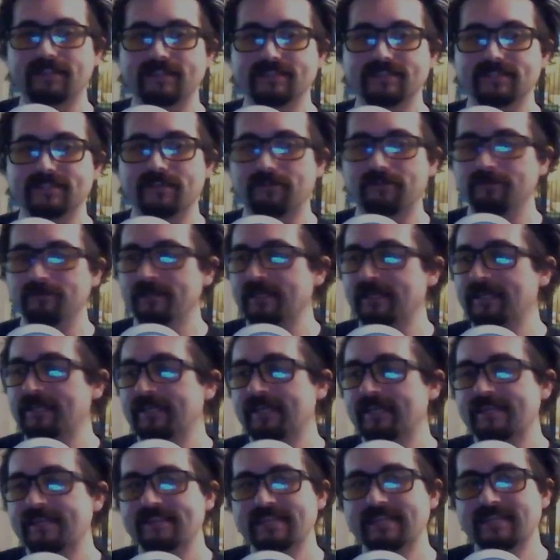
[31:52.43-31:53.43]
So,
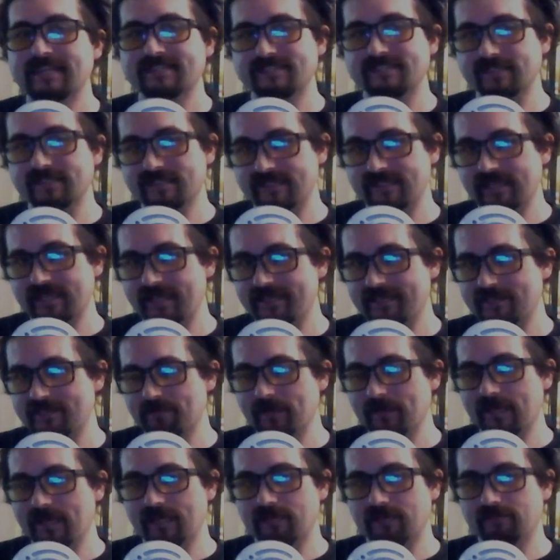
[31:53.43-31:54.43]
that's the state's
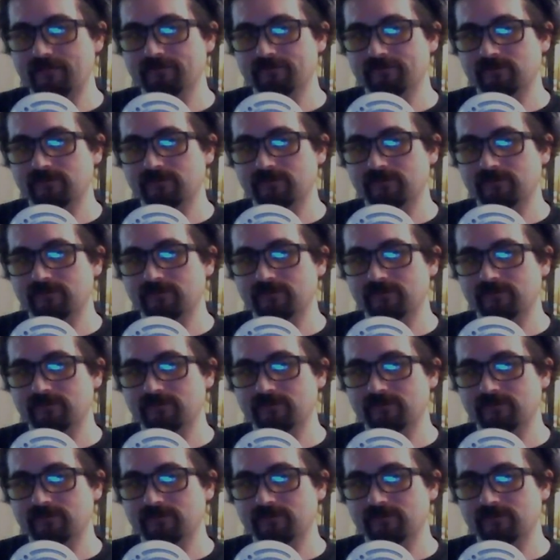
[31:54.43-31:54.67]
bed.